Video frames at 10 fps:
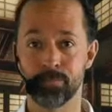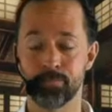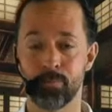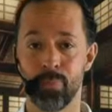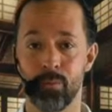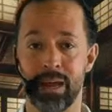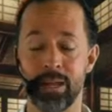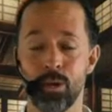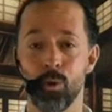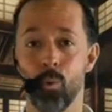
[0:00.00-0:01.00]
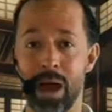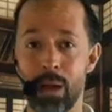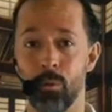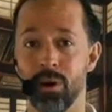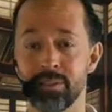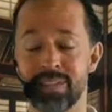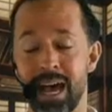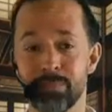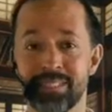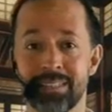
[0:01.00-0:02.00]
right, who I was. I'm
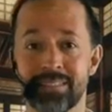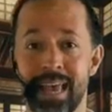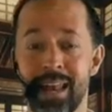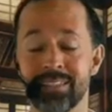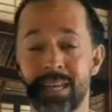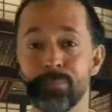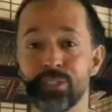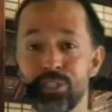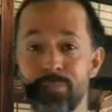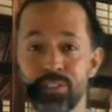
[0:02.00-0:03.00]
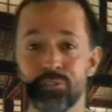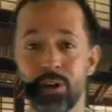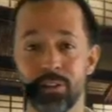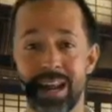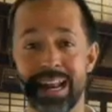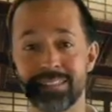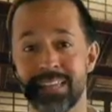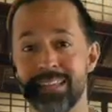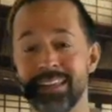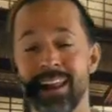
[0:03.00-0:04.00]
Sensei Alex. I'm the chief instructor at
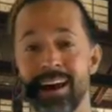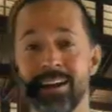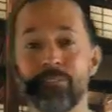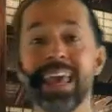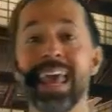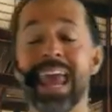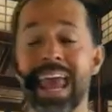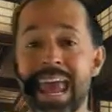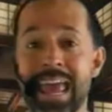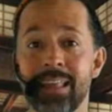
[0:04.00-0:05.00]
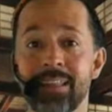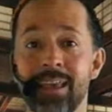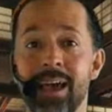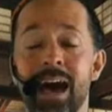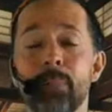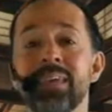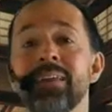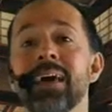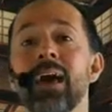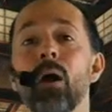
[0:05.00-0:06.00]
SKC Live. And I'm here to
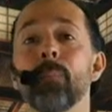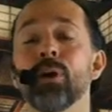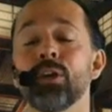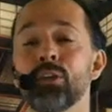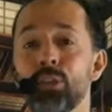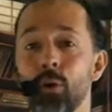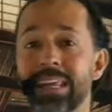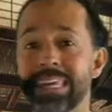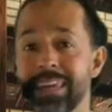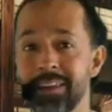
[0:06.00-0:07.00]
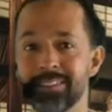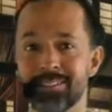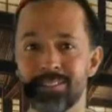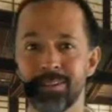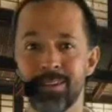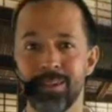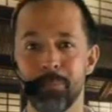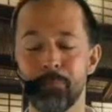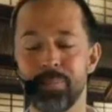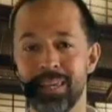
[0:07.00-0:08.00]
help your kids
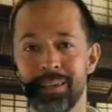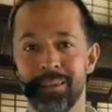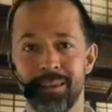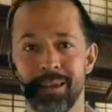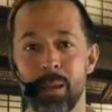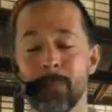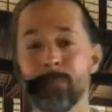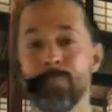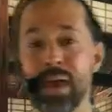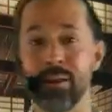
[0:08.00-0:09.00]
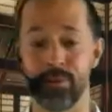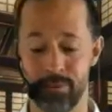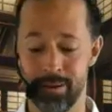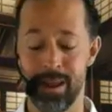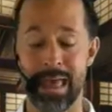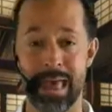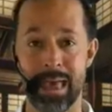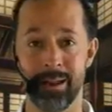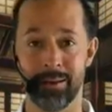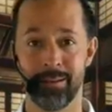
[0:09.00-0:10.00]
be better
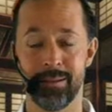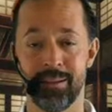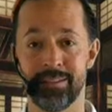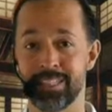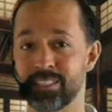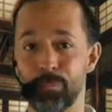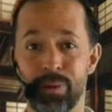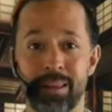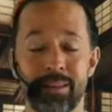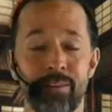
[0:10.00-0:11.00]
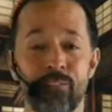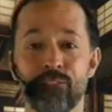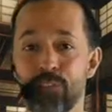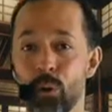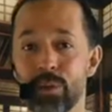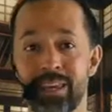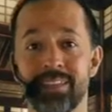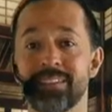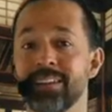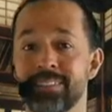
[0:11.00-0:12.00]
at discipline, focus,
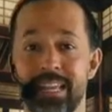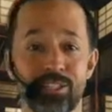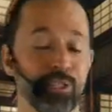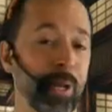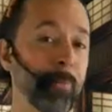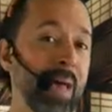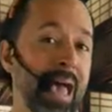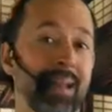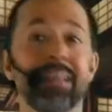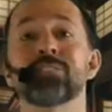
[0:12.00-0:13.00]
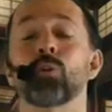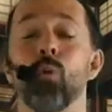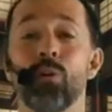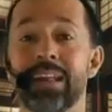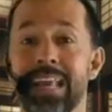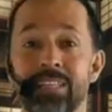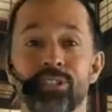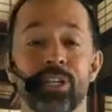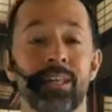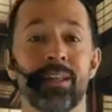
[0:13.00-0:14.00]
attention, balance,
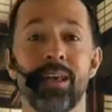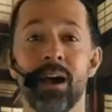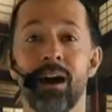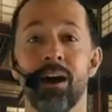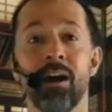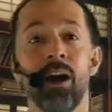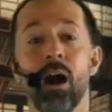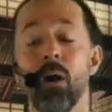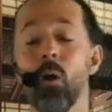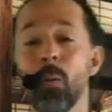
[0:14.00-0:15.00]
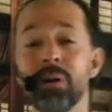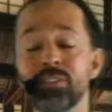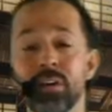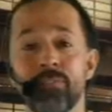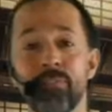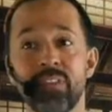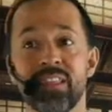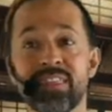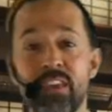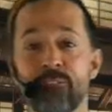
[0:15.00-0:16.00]
coordination, a whole bunch of
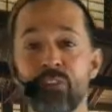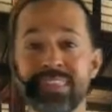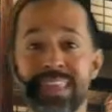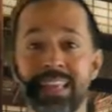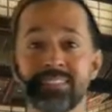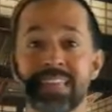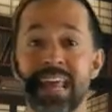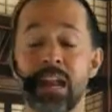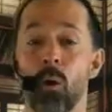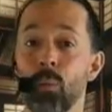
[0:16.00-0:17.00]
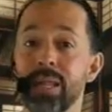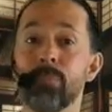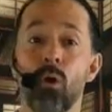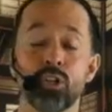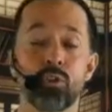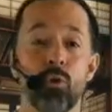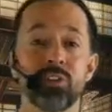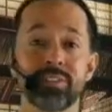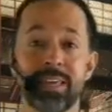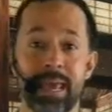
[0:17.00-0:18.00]
different things that only martial arts
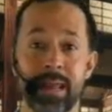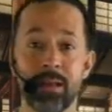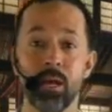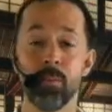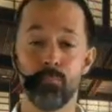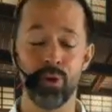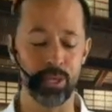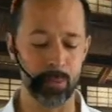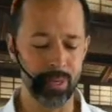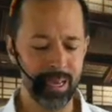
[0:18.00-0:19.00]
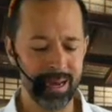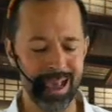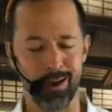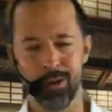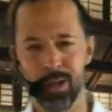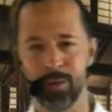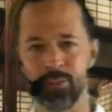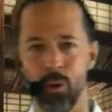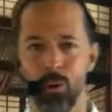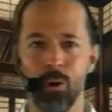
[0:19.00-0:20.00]
can bring you. Now, with
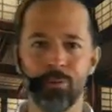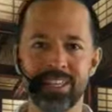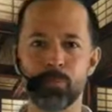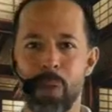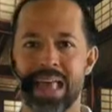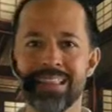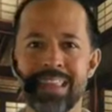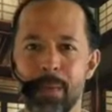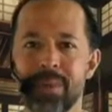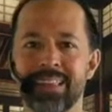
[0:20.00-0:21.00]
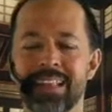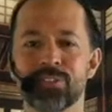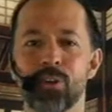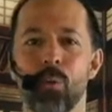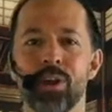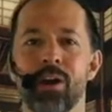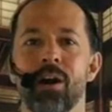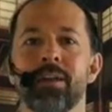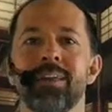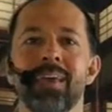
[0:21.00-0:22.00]
all this pandemic that's going
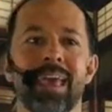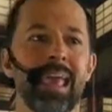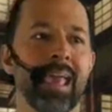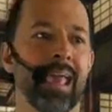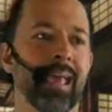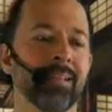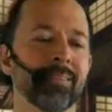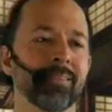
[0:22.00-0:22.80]
on and,